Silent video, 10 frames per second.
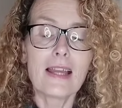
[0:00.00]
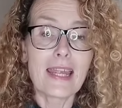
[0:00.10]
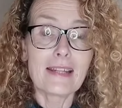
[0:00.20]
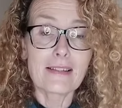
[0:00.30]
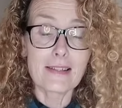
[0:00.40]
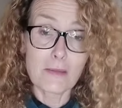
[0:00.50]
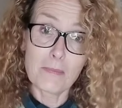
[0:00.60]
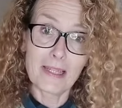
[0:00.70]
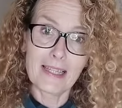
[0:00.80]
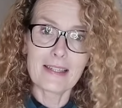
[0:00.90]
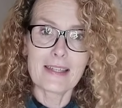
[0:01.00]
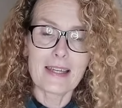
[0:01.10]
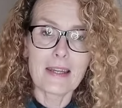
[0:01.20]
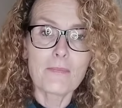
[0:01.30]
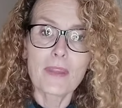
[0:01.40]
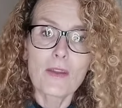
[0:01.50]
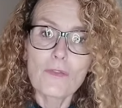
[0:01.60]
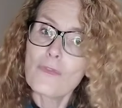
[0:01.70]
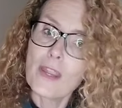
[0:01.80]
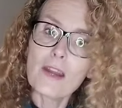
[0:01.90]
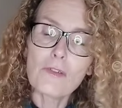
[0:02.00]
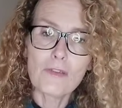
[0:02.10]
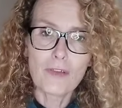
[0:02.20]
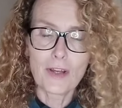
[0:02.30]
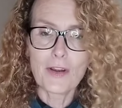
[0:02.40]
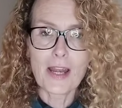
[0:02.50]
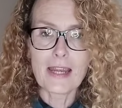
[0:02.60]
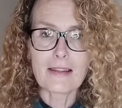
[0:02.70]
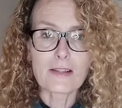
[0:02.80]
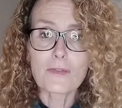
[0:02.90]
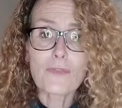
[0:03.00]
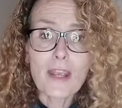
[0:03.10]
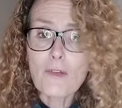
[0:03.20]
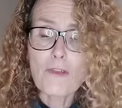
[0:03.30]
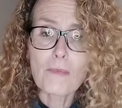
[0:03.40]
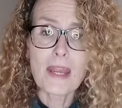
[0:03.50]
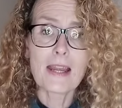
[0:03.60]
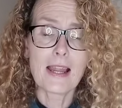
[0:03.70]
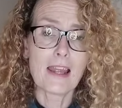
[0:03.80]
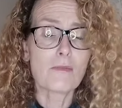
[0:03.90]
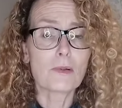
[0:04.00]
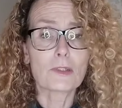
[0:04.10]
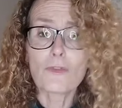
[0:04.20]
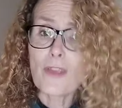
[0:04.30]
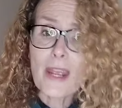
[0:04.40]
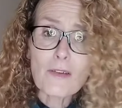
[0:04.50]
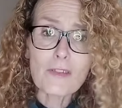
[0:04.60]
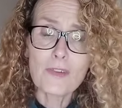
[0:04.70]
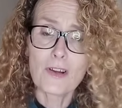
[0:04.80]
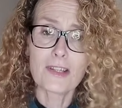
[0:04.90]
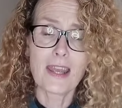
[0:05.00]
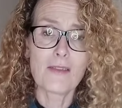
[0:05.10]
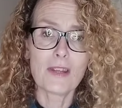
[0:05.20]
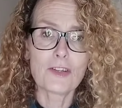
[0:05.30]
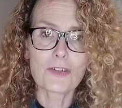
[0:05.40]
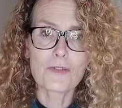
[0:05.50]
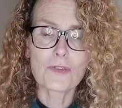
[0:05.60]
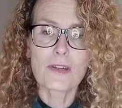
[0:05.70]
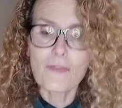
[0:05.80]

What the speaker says: instability, fear of loneliness, fear of being labeled, fear of not having children.